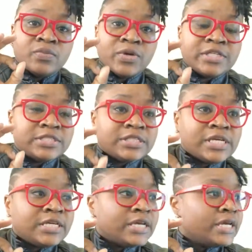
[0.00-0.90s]
When a
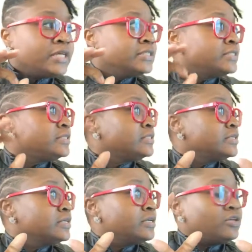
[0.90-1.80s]
seed is,
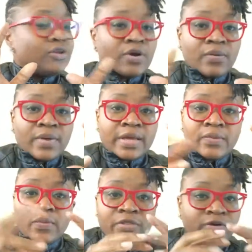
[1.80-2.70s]

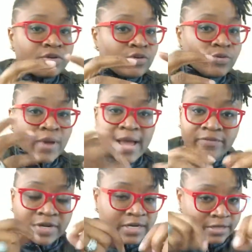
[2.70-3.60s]
whether you
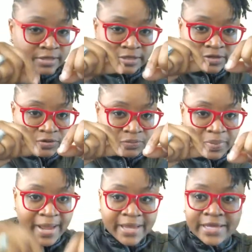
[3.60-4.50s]
have it in the little
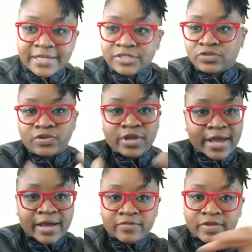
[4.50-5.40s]
packets or you
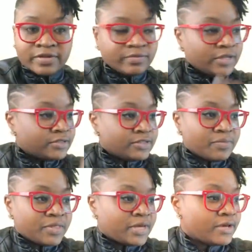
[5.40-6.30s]
have it in
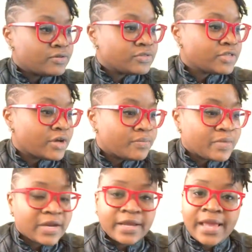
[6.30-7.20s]
something else,
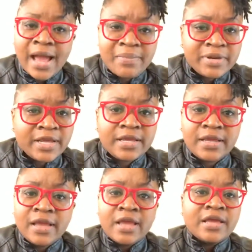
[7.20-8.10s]
in a cabinet,
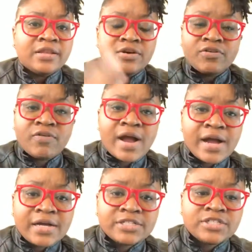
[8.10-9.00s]
in the
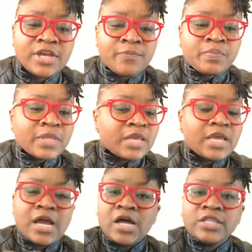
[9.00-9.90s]
garage,
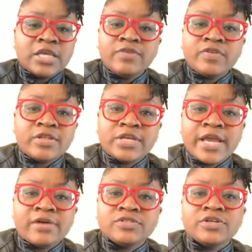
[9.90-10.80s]
even on the
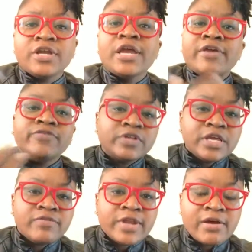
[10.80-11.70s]
counter, if you
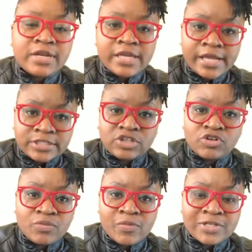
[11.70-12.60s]
leave it out and it gets a
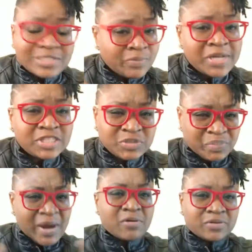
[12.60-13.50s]
little moist, it might
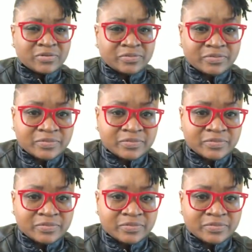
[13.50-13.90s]
sprout.